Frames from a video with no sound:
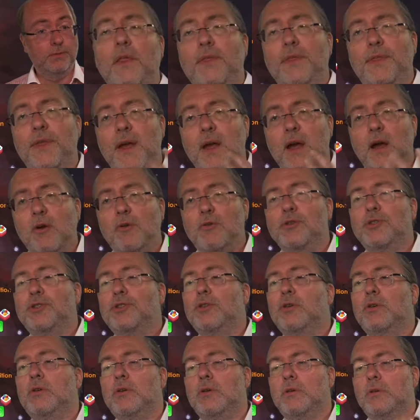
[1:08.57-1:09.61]
There are
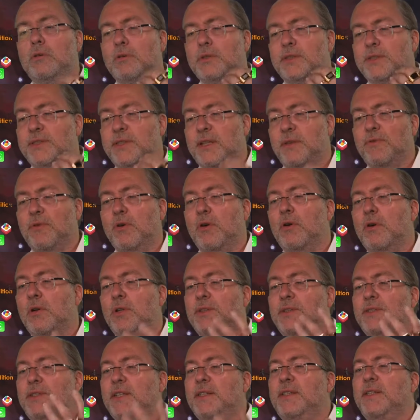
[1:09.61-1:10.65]
also
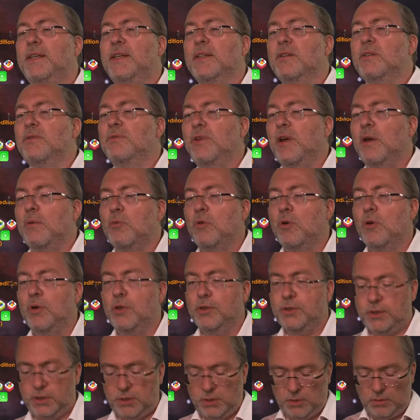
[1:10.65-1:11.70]
several dedicated
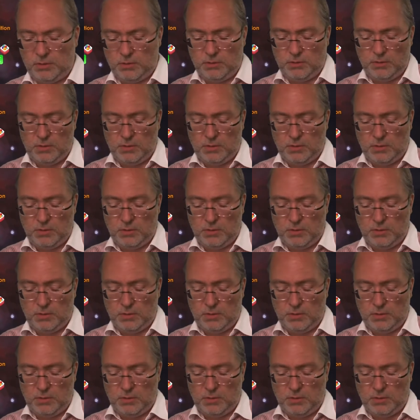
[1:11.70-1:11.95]
frameworks: